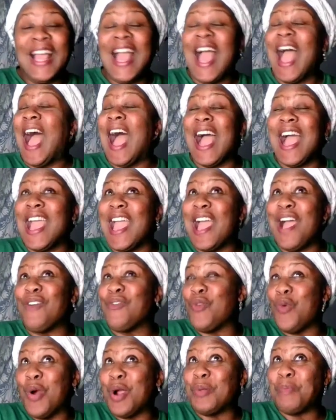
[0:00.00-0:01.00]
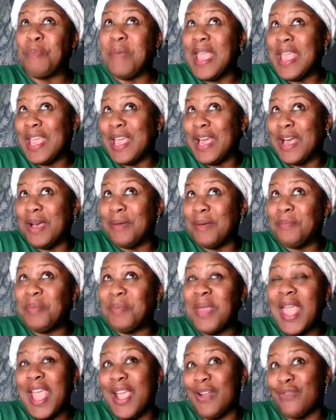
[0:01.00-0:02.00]
I have worn makeup
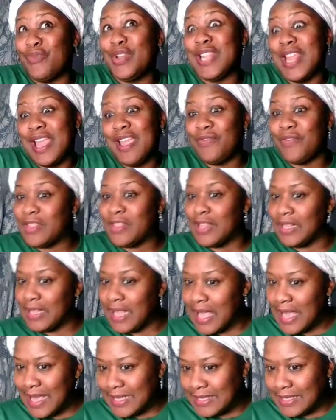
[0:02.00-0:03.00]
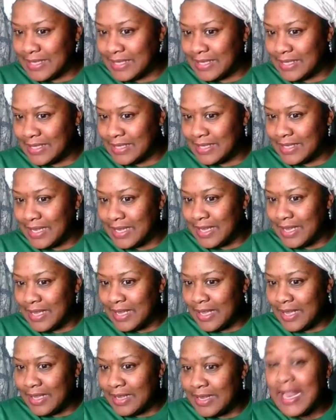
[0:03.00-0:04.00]
every day for the last
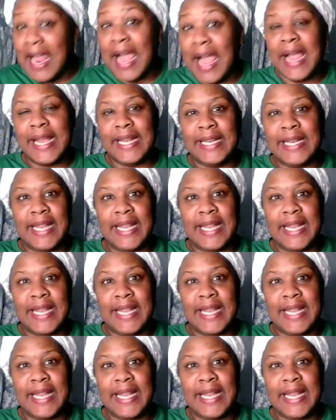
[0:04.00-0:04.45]
9 days.